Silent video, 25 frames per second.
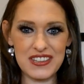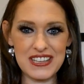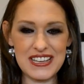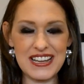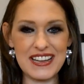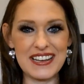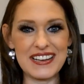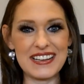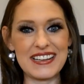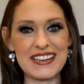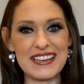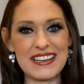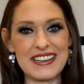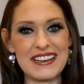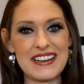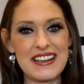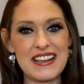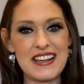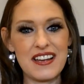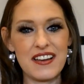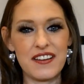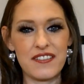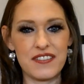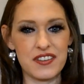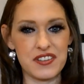And again,
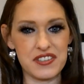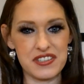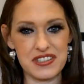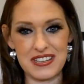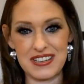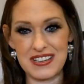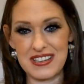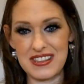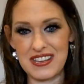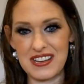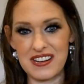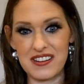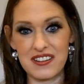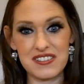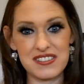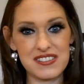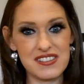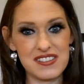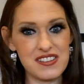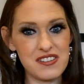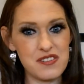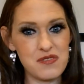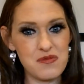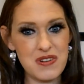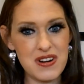if there's anything else that
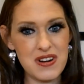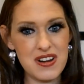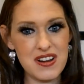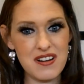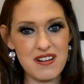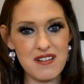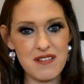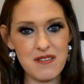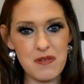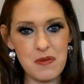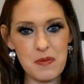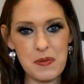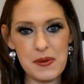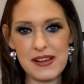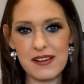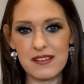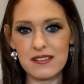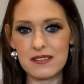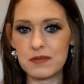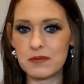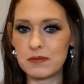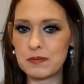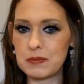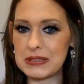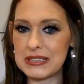you want to know about,
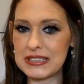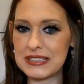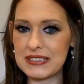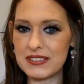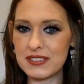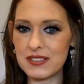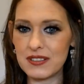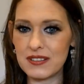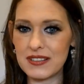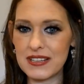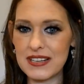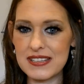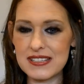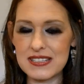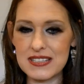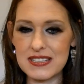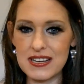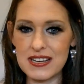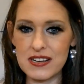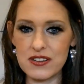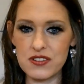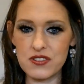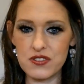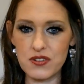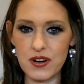please don't
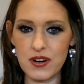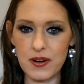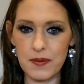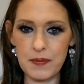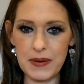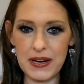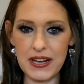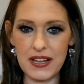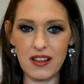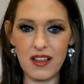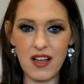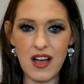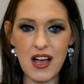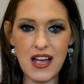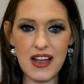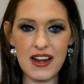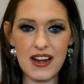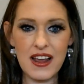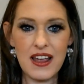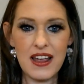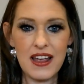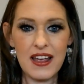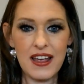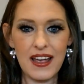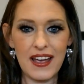hesitate to drop me a line,
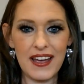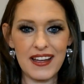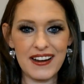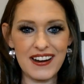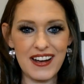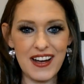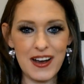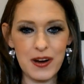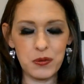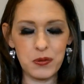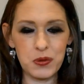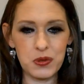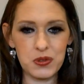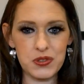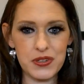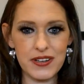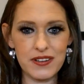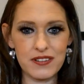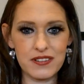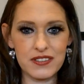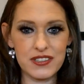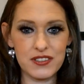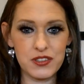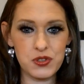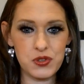and I will
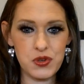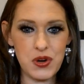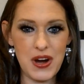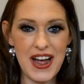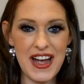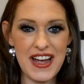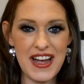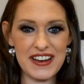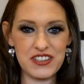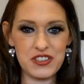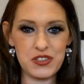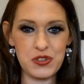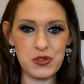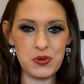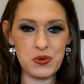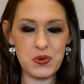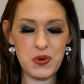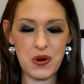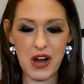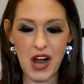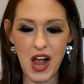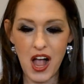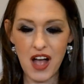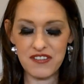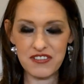try to
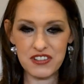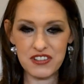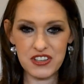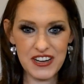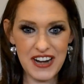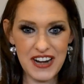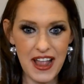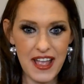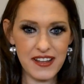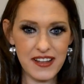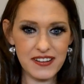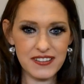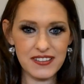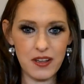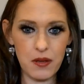cover it.